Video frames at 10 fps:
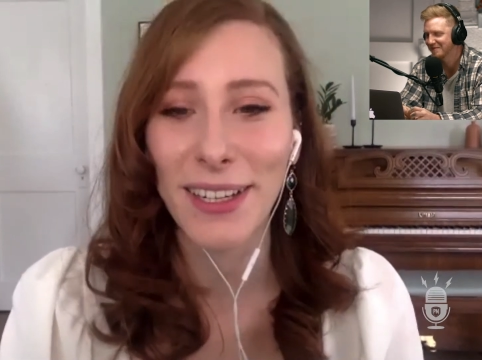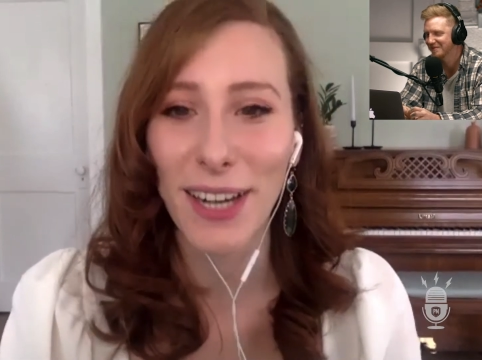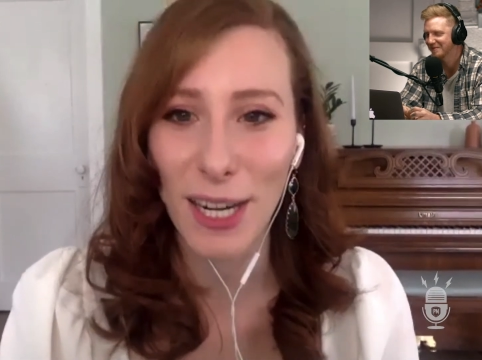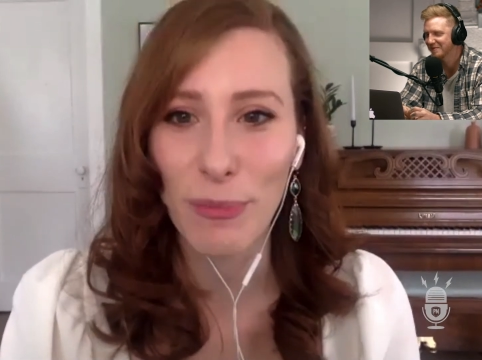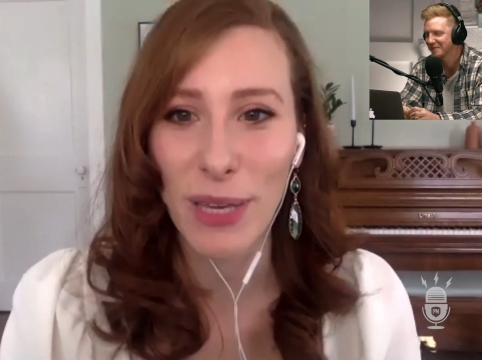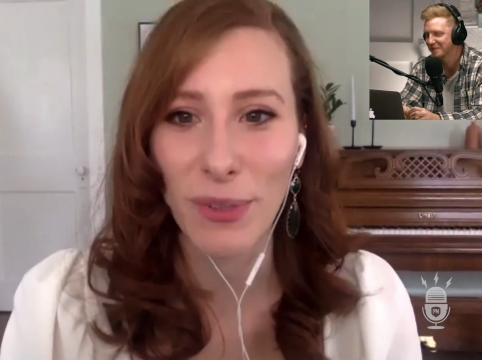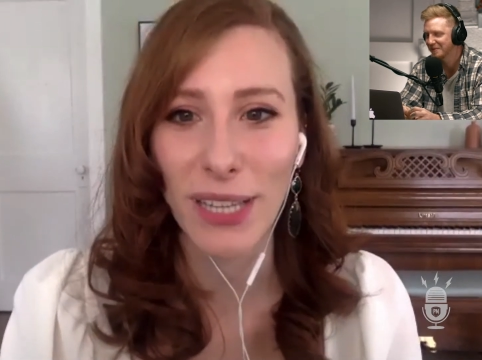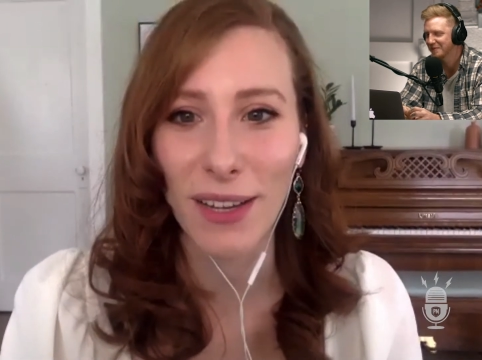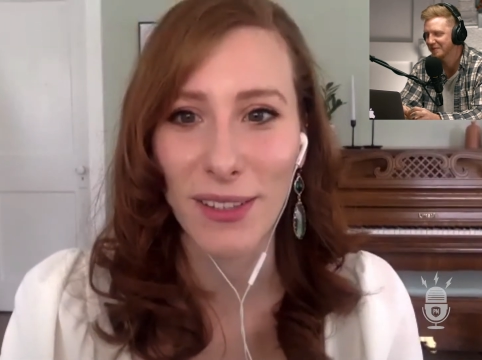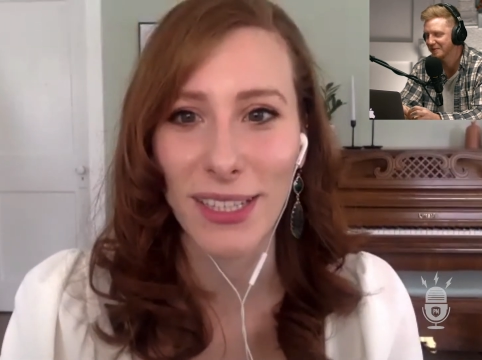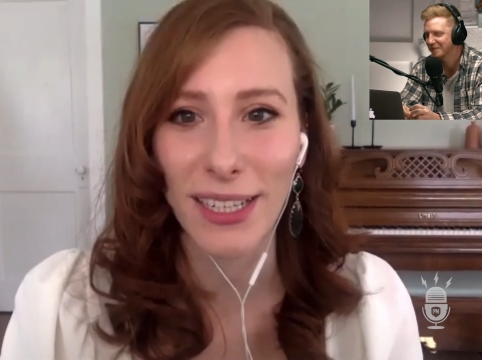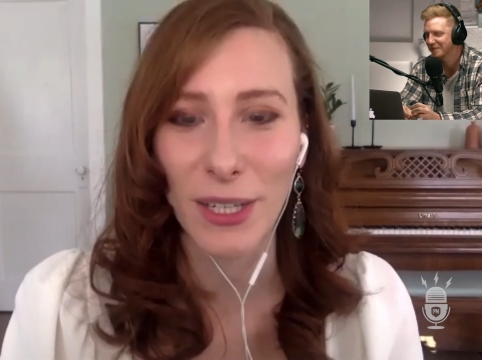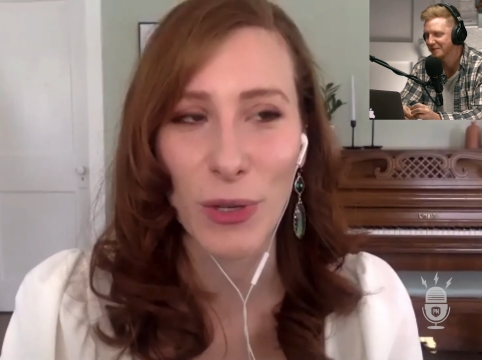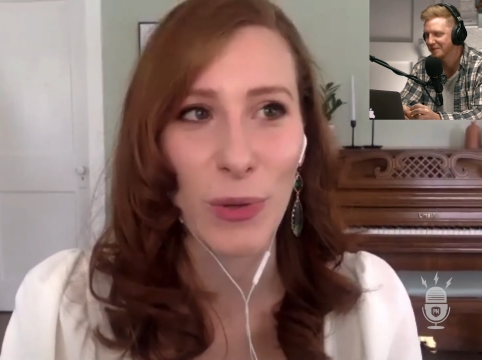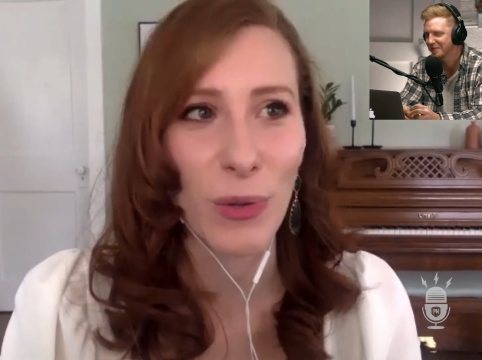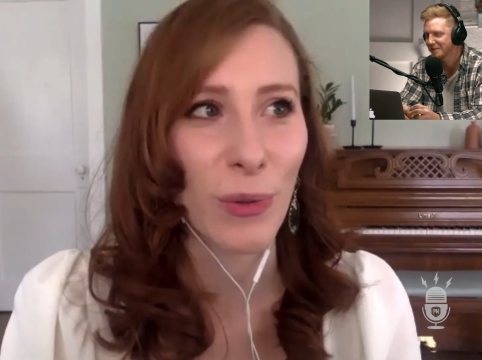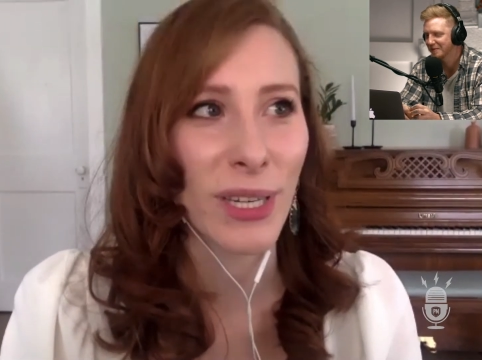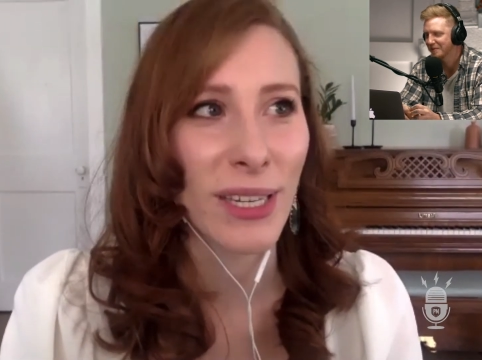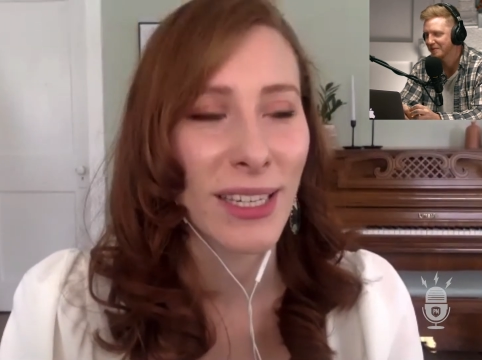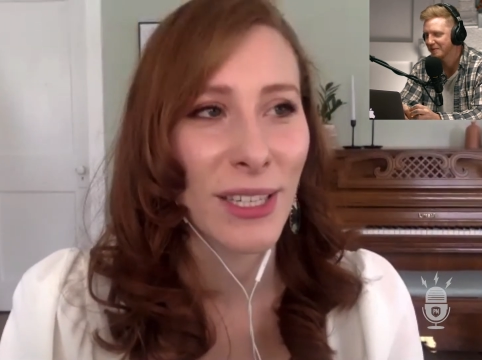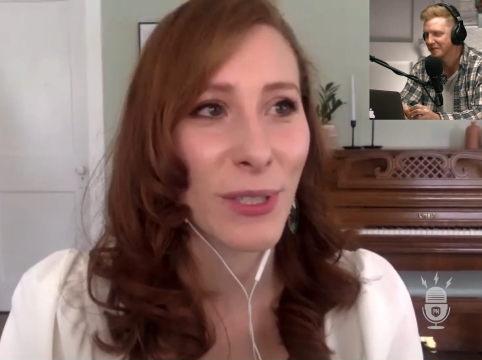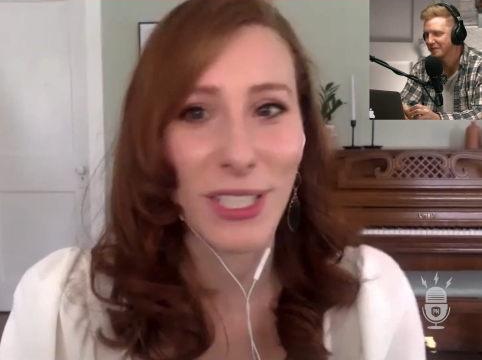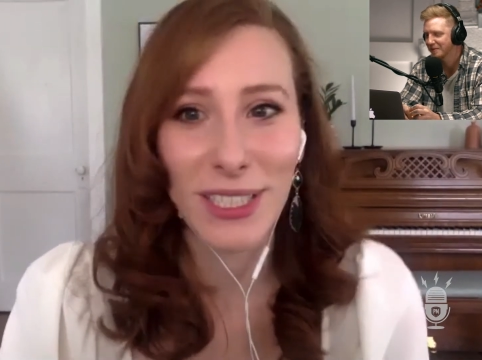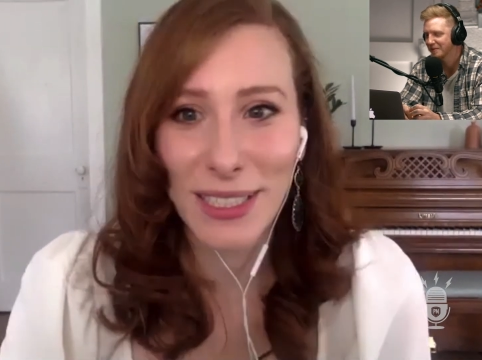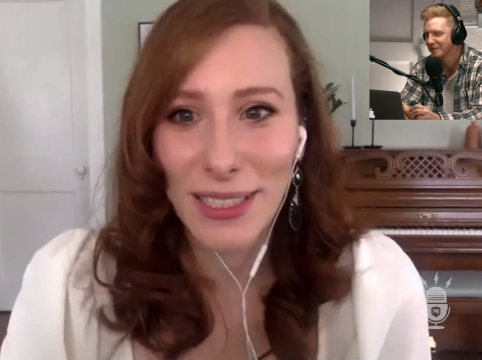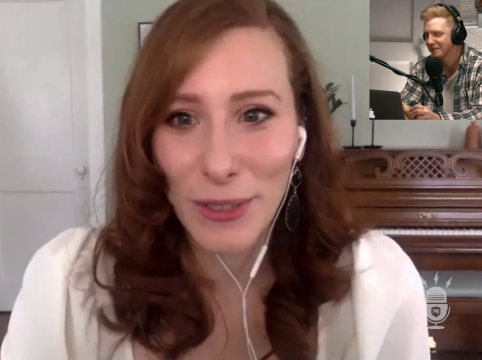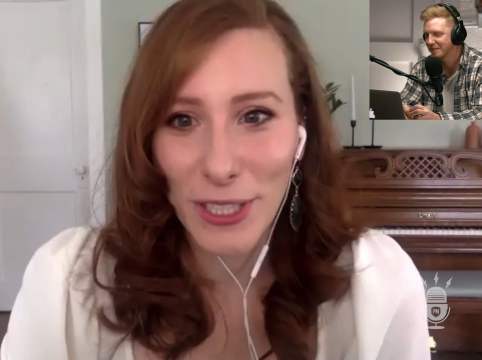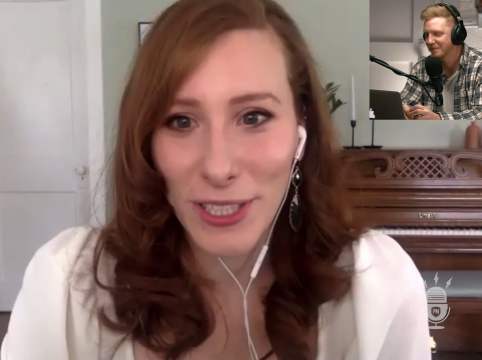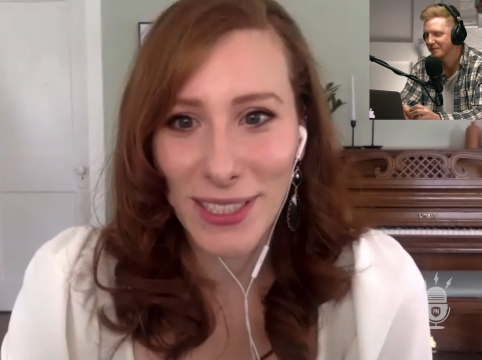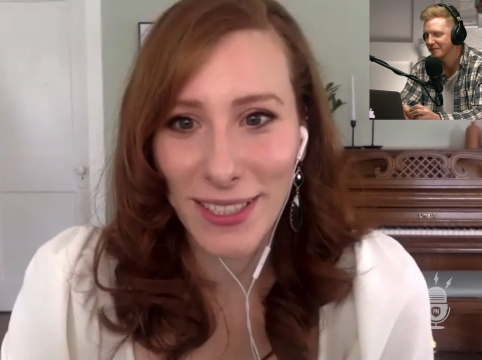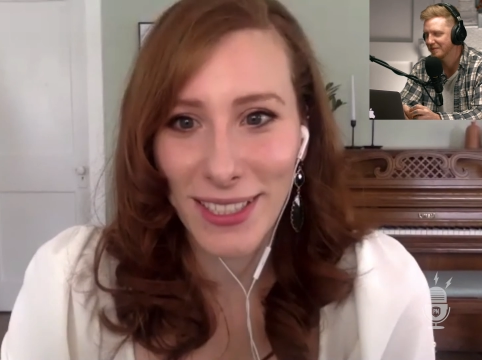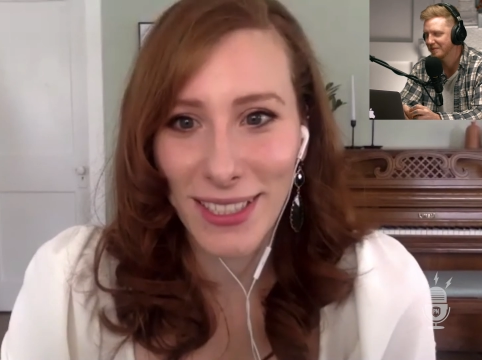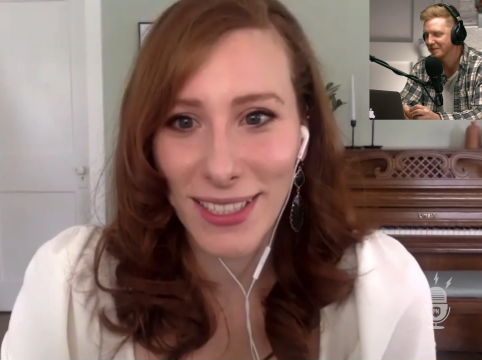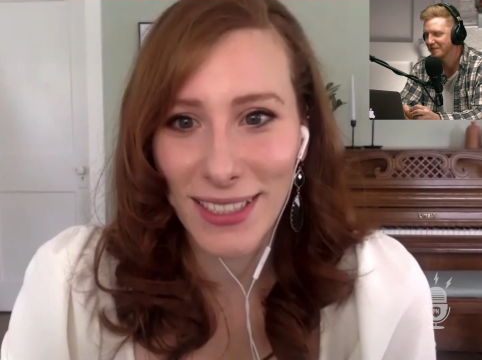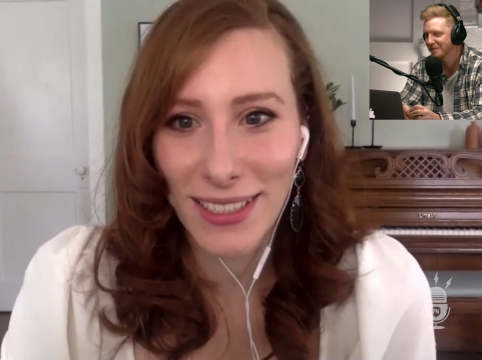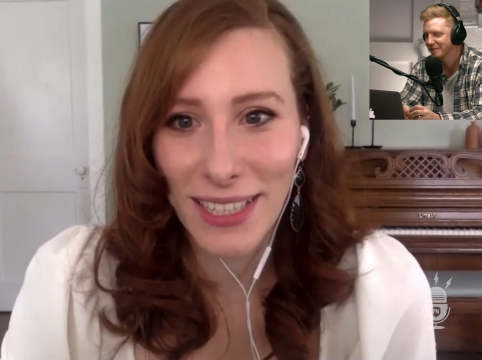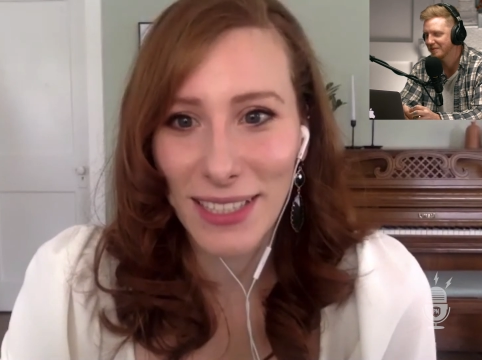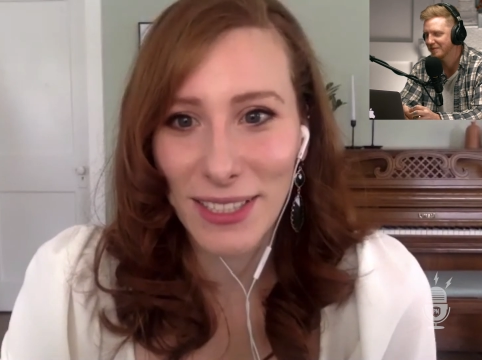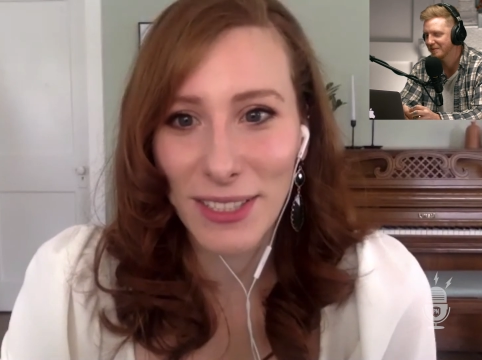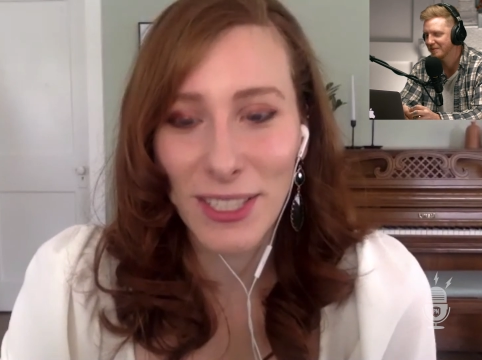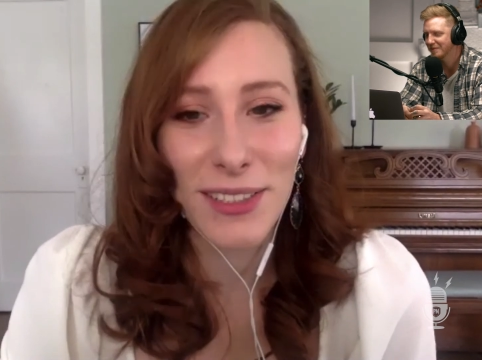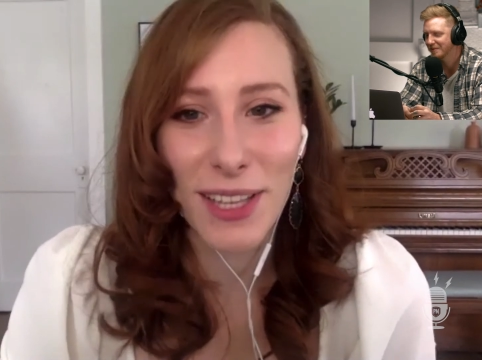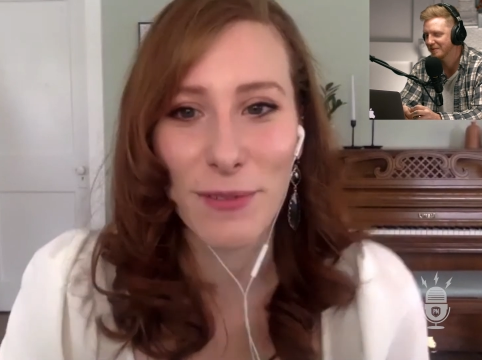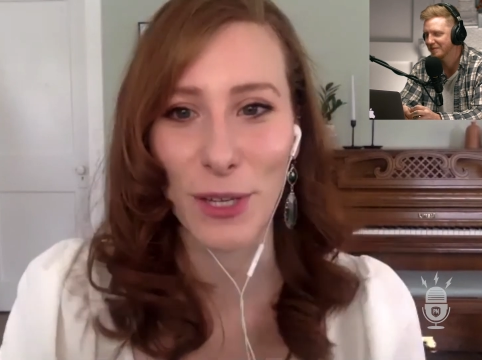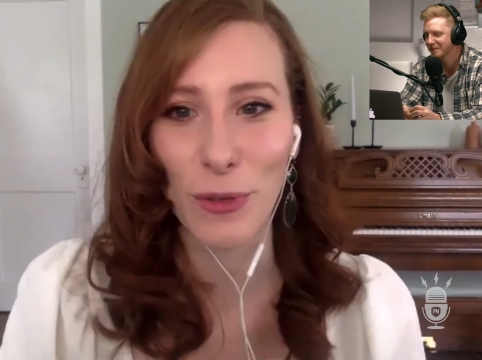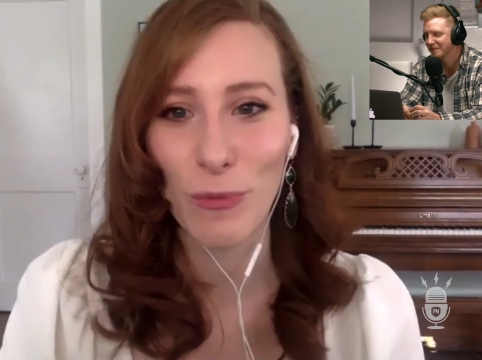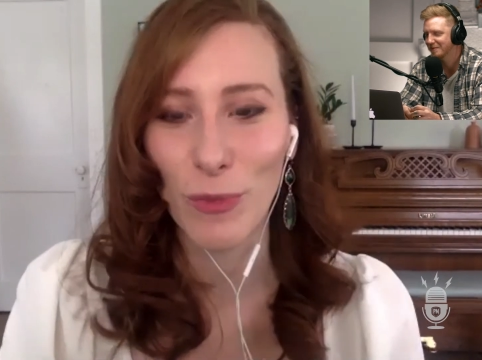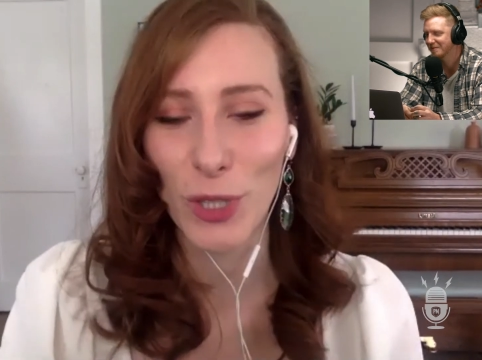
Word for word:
Speaker 1: there are people out there who who are just who are just there to to love you.